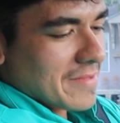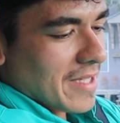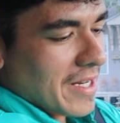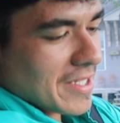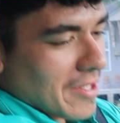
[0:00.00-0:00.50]

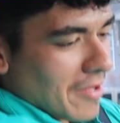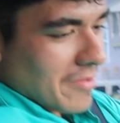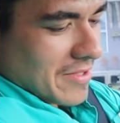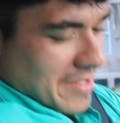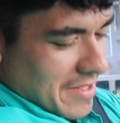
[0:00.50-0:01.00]
It is
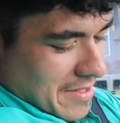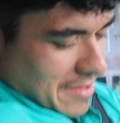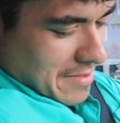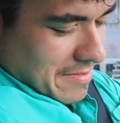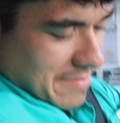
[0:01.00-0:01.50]
closed. Bro, that's
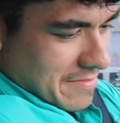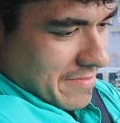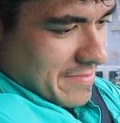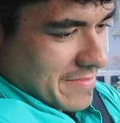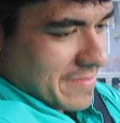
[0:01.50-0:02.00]
barely
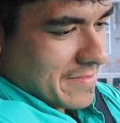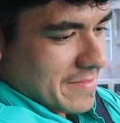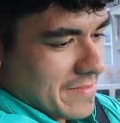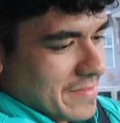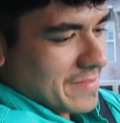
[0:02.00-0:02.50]
on there.
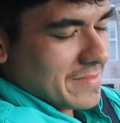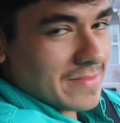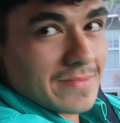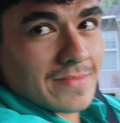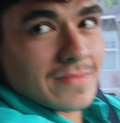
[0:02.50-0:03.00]
It's water
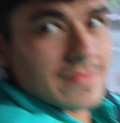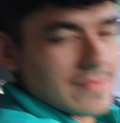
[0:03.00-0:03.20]
in there.